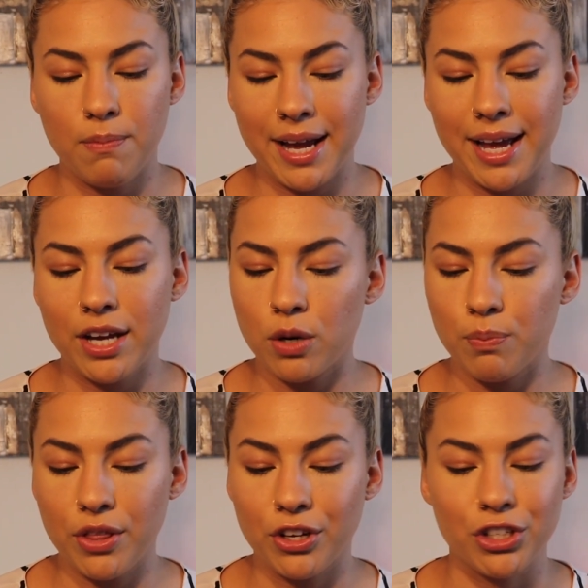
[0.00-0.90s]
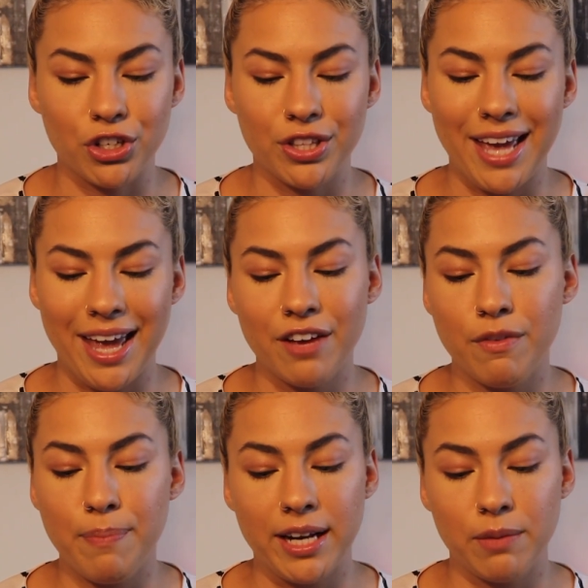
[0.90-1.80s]
Maya and her brother endure the ache of
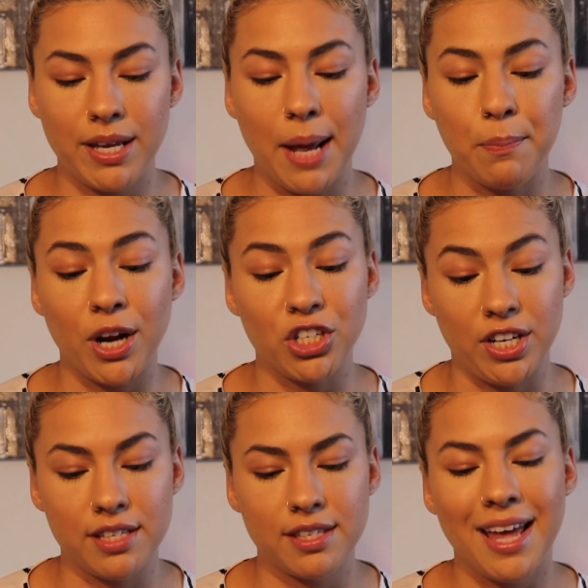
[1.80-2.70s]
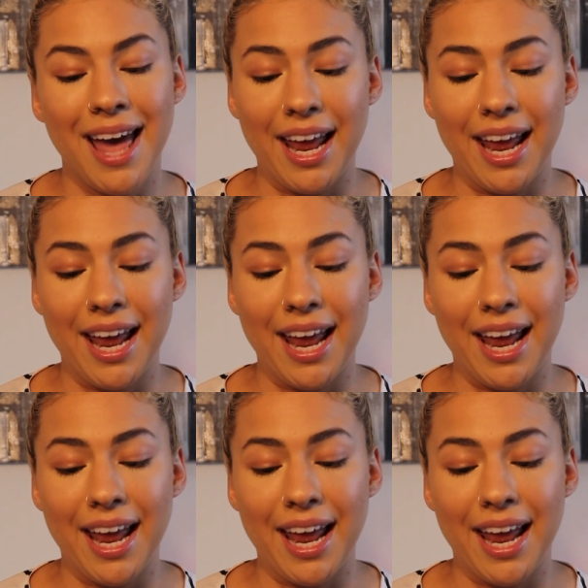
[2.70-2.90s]
abandonment and prejudice.